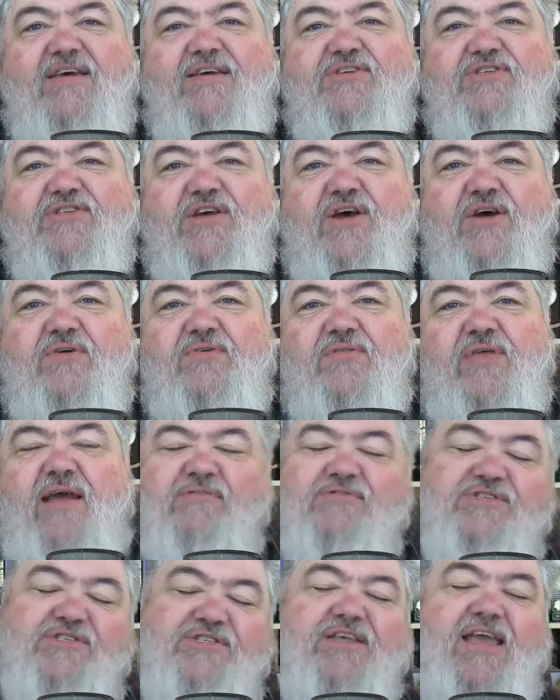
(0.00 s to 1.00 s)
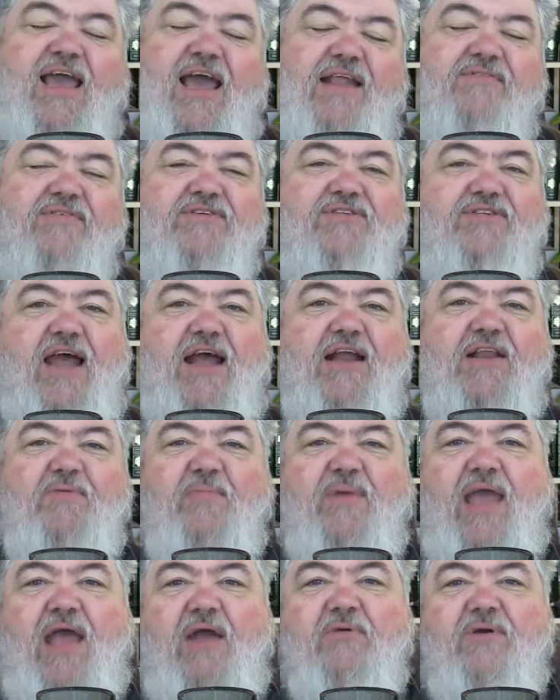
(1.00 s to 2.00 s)
So that was just kind of exciting to
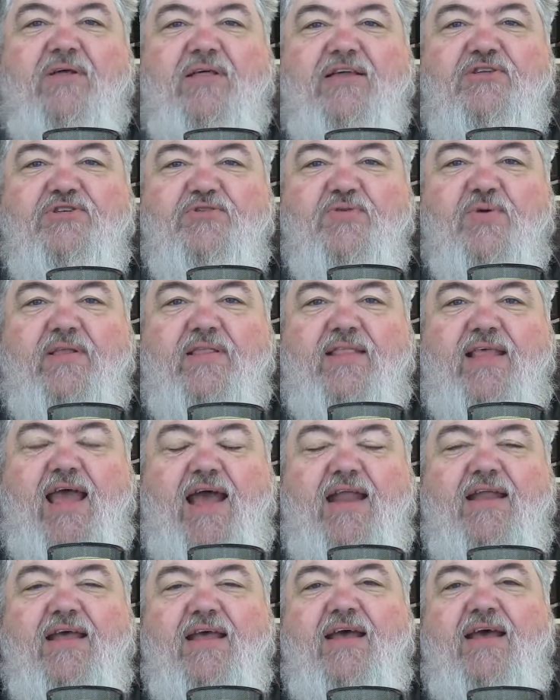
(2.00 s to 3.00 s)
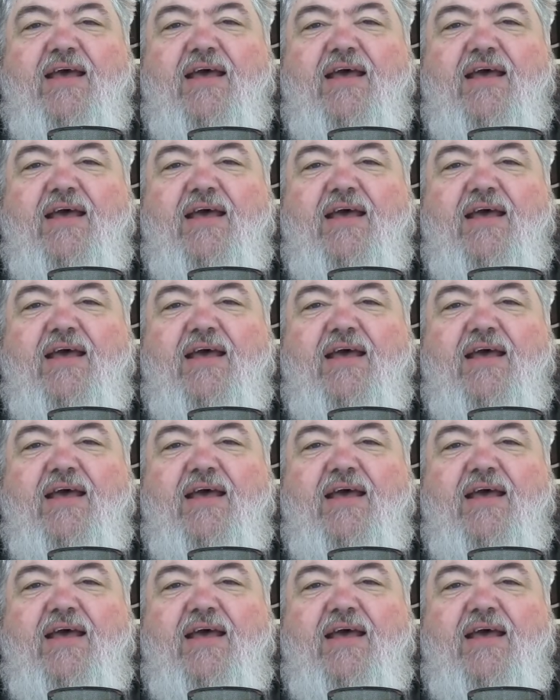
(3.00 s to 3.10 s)
me. I really enjoyed that.